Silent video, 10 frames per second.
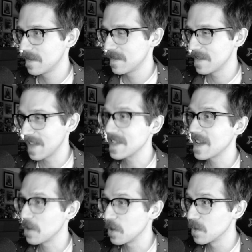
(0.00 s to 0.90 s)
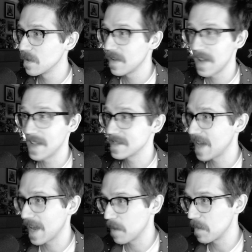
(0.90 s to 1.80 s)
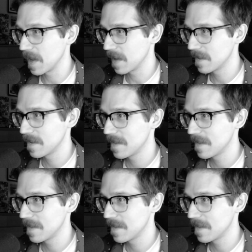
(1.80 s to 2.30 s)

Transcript: That's on you. It's not on me.